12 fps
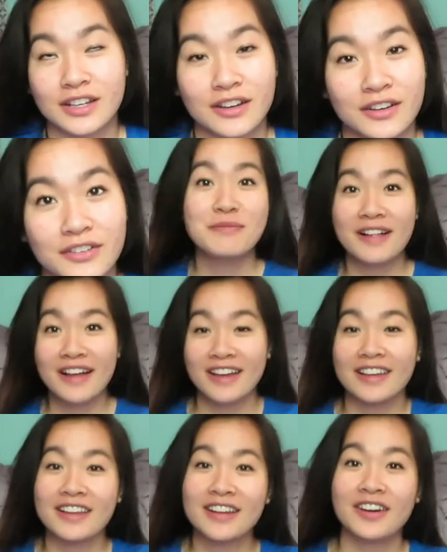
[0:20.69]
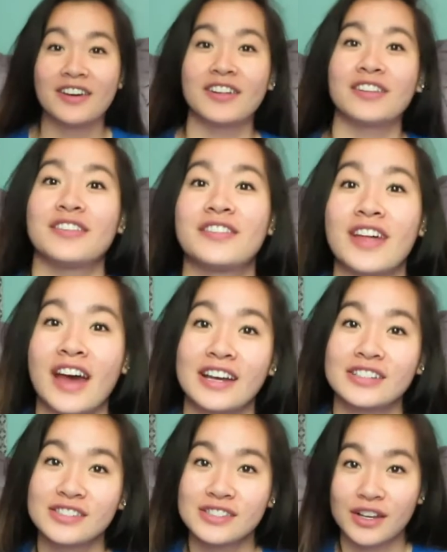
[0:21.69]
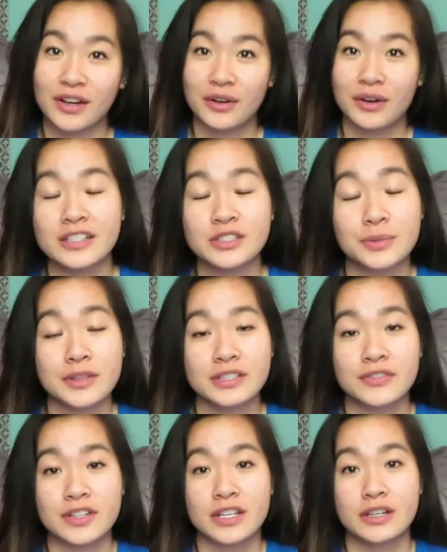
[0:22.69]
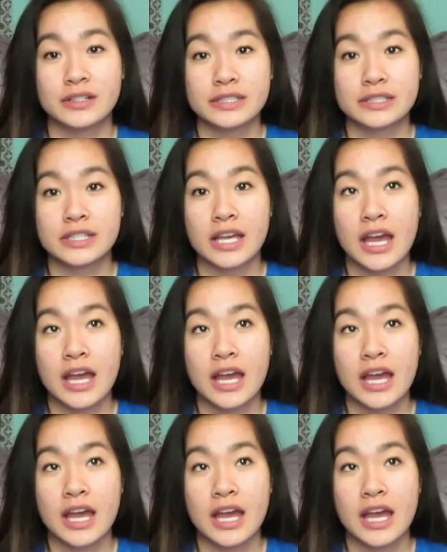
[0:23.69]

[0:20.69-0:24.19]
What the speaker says: of applying and all of that. So that's what this video is